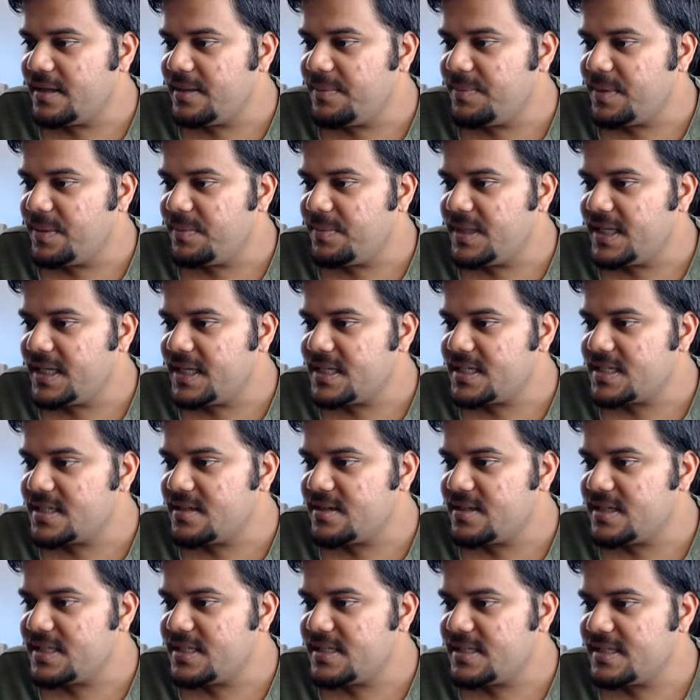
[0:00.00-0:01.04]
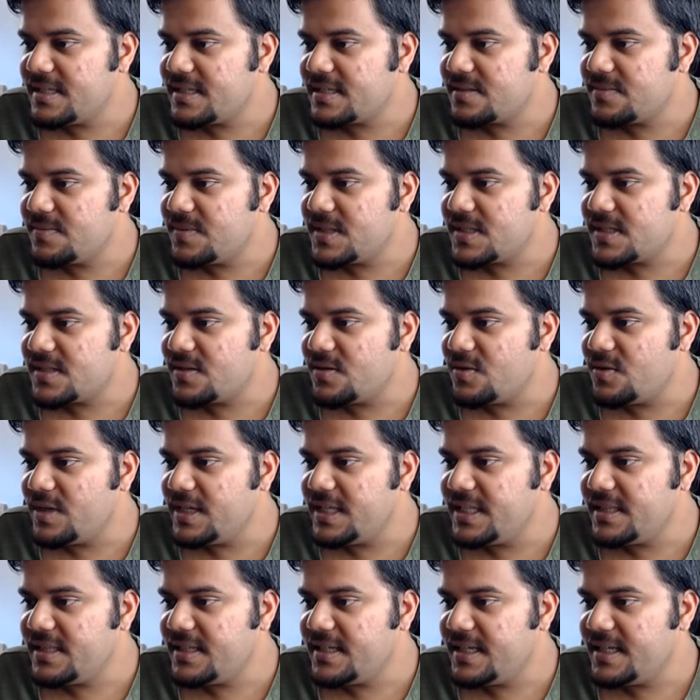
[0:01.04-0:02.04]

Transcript: publication research experience? Rohit